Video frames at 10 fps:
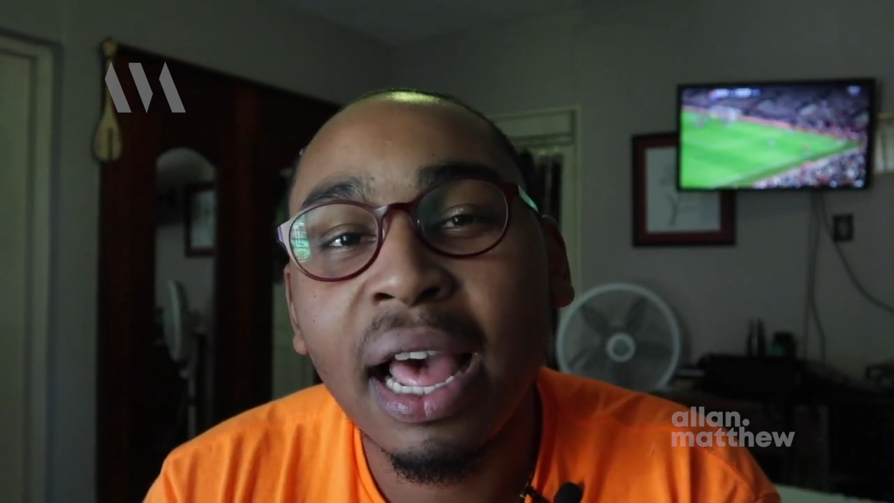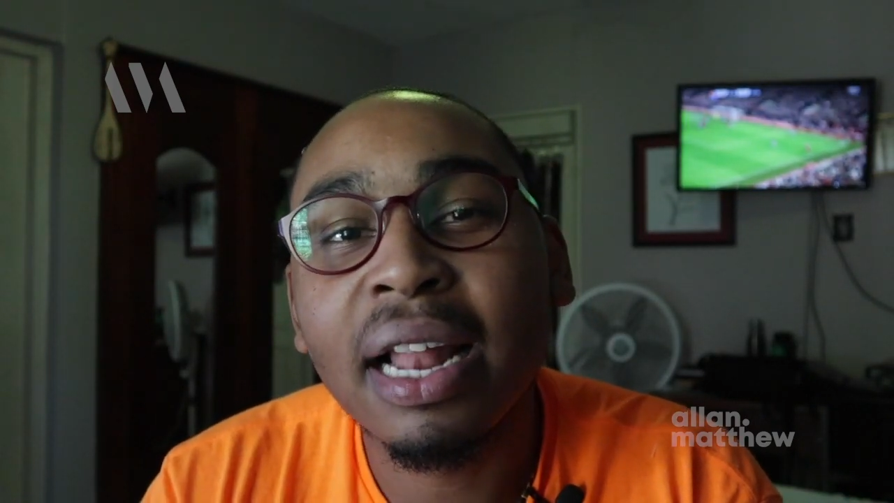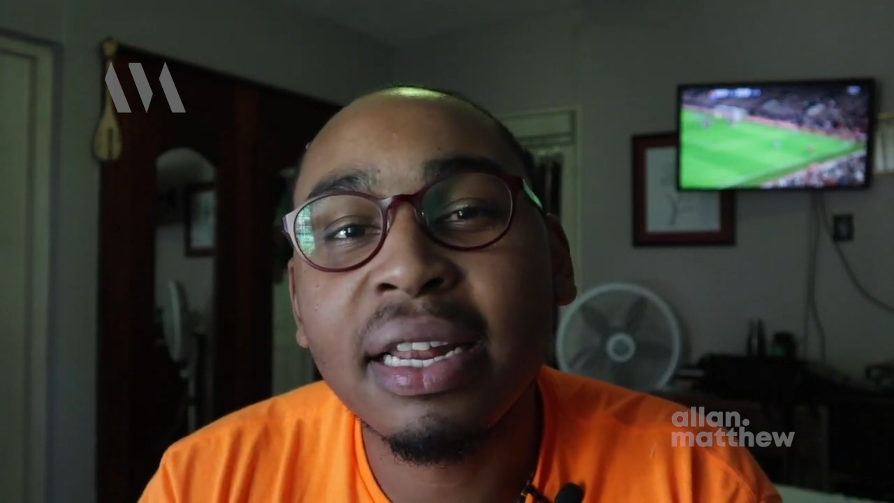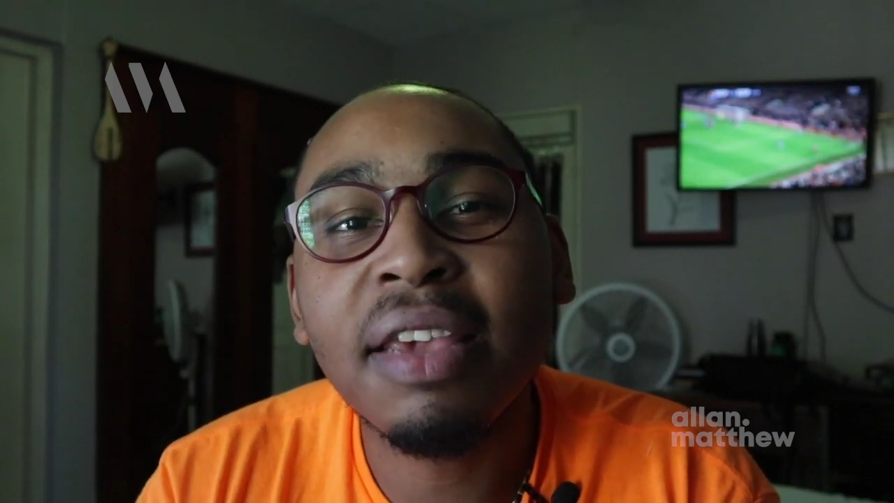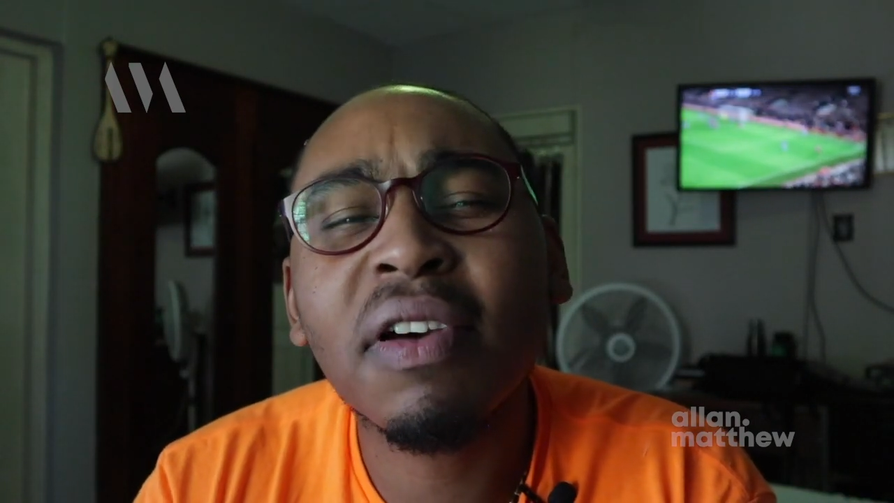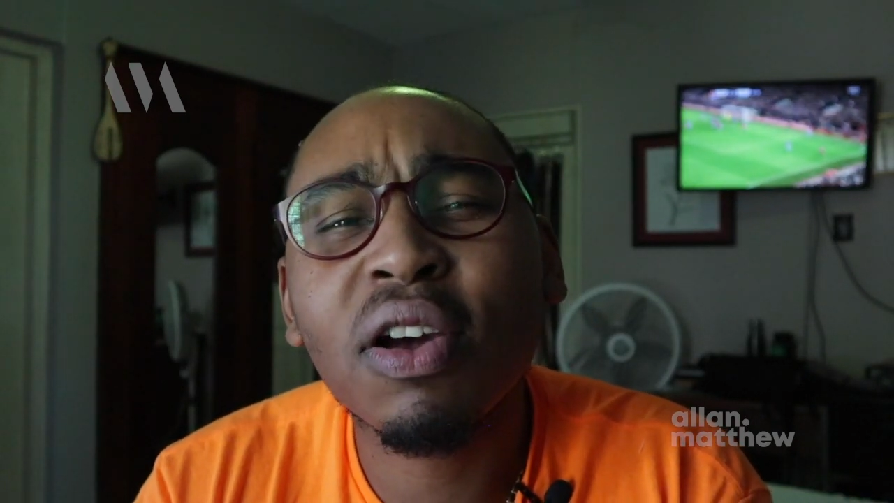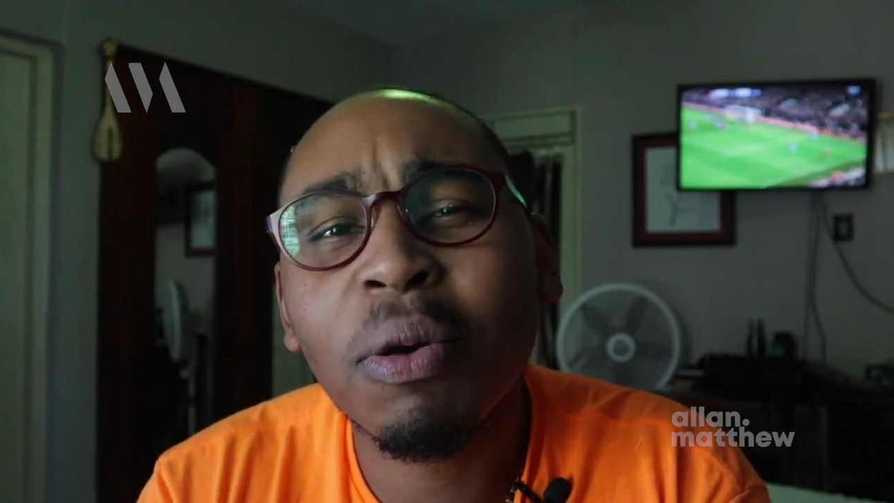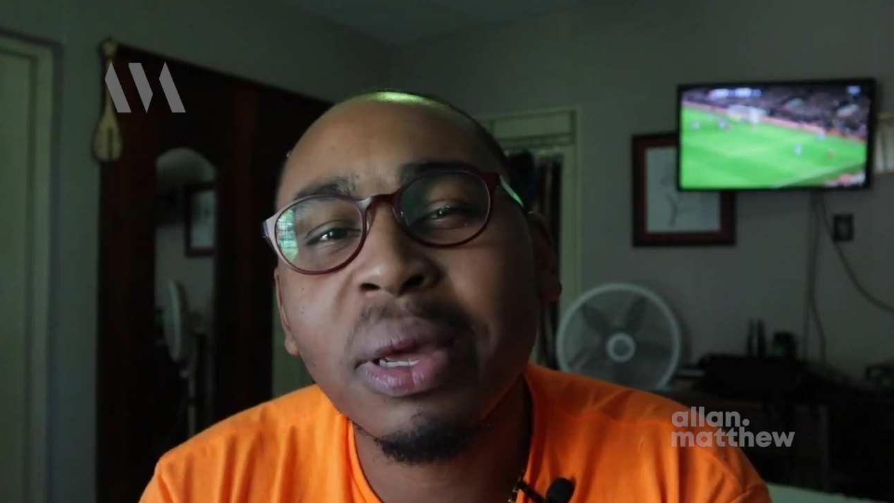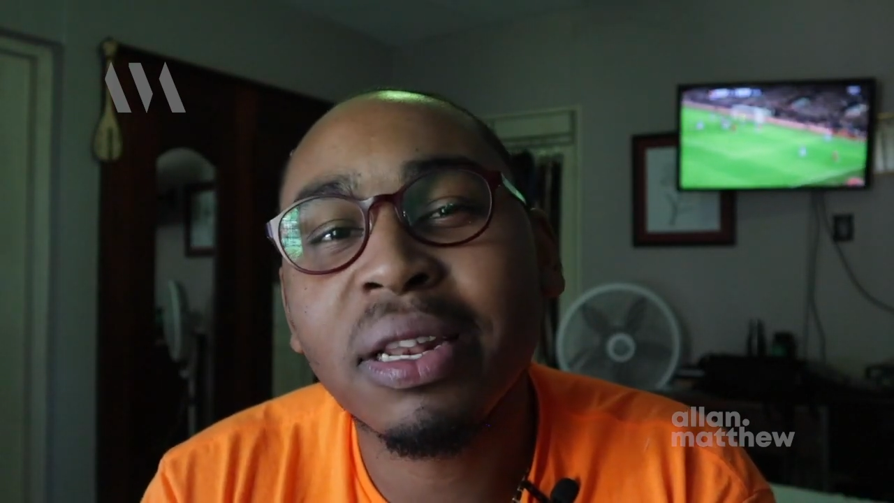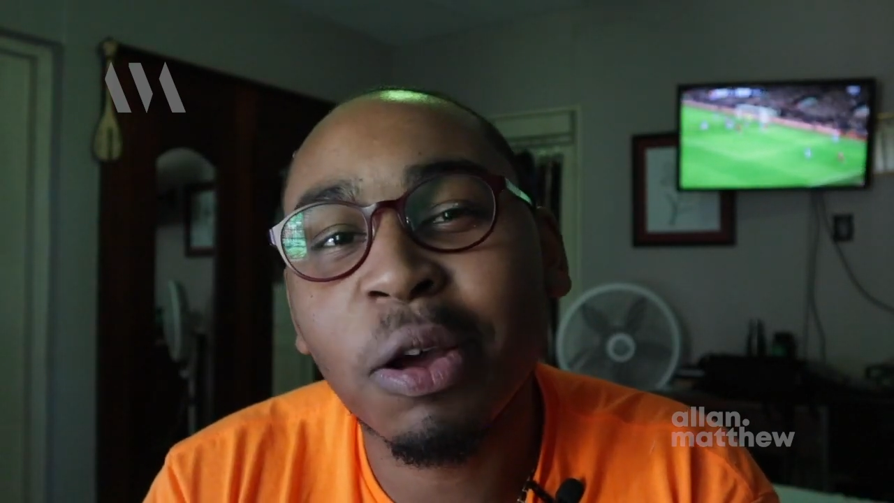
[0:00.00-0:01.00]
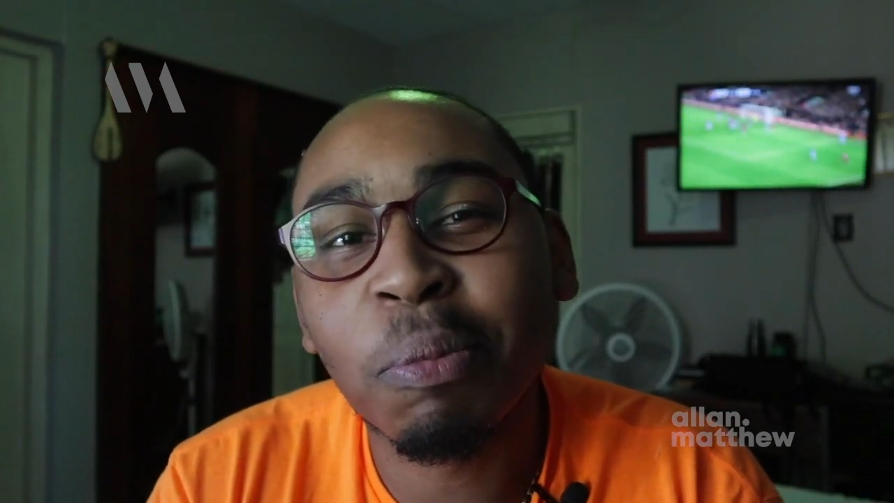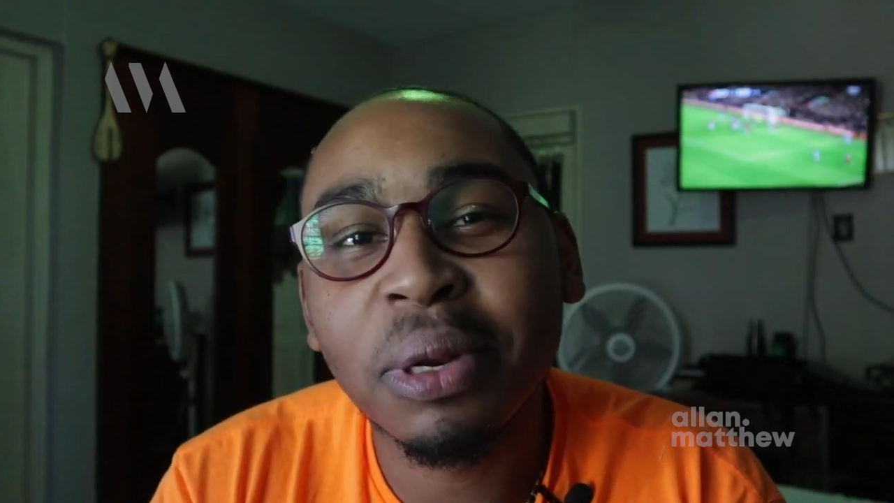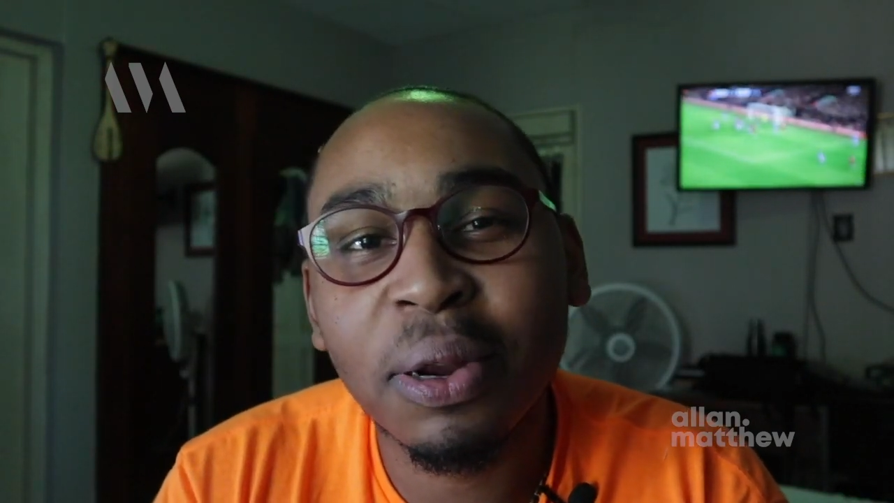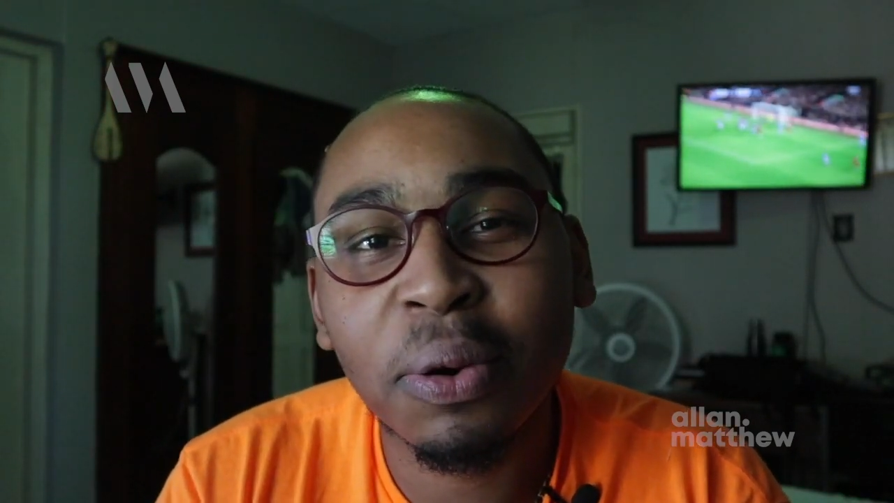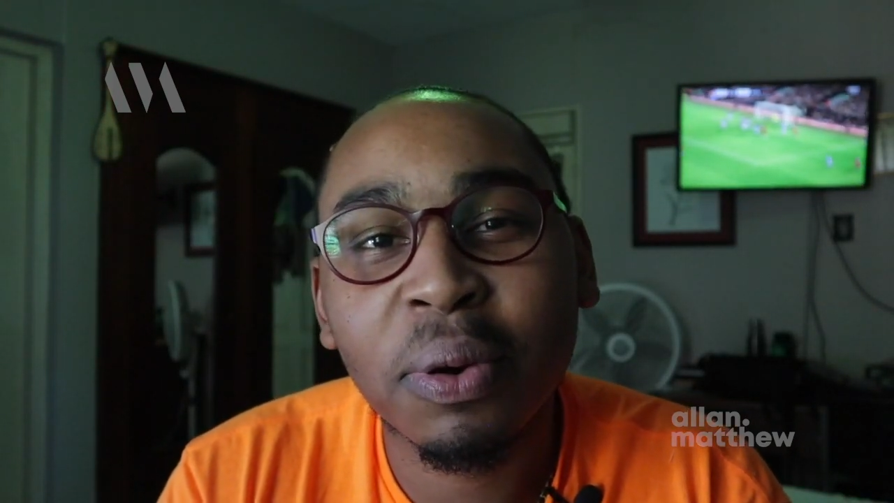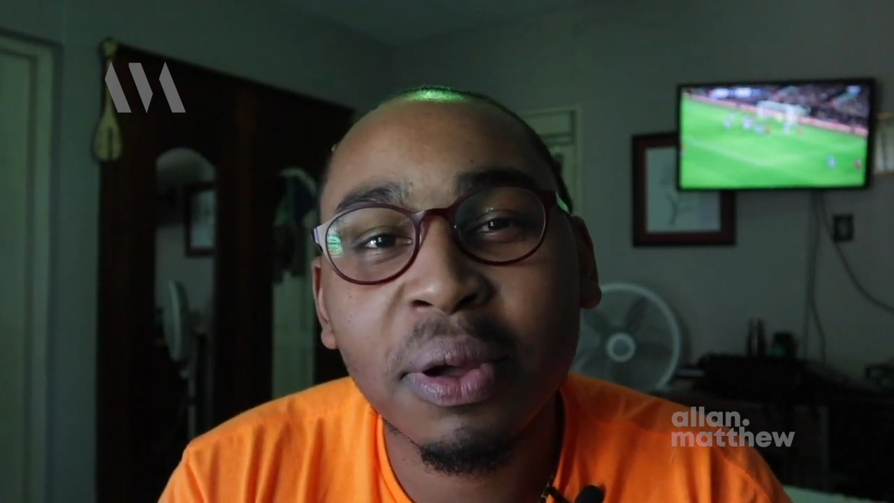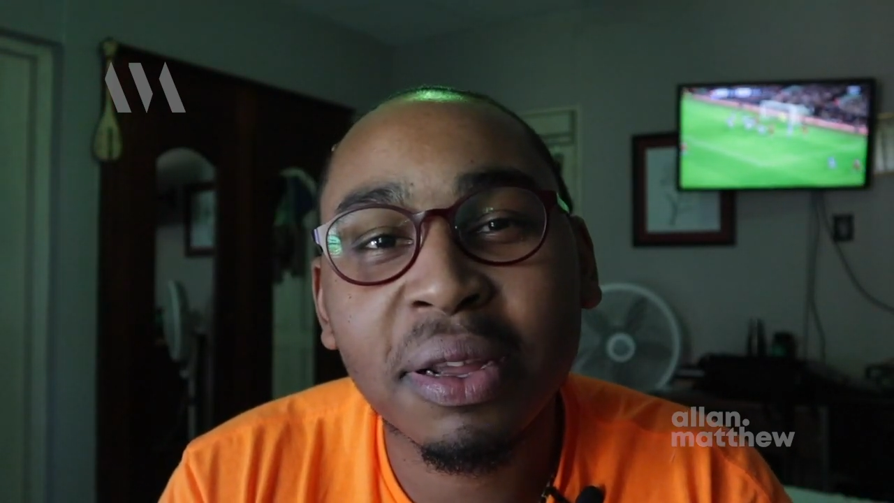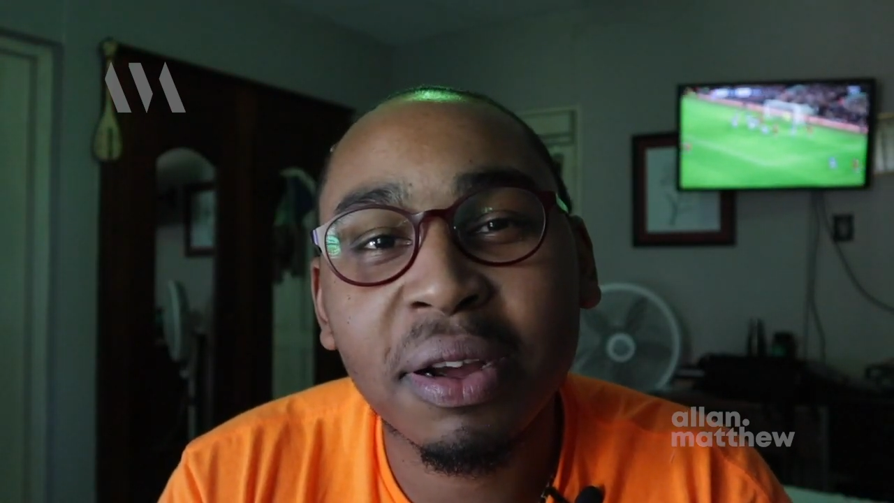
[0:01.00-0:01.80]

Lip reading: and leave a comment down below